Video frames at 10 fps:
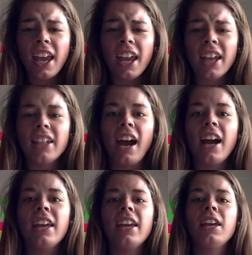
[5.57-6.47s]
and
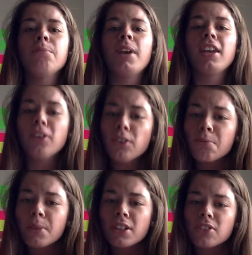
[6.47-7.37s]
I am a
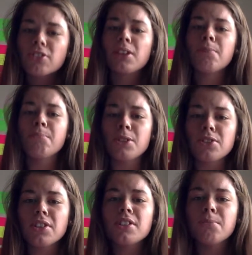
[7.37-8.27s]
youth ministry
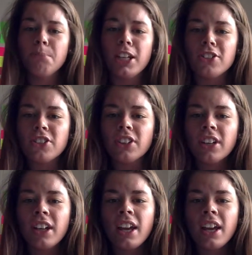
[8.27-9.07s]
missions major,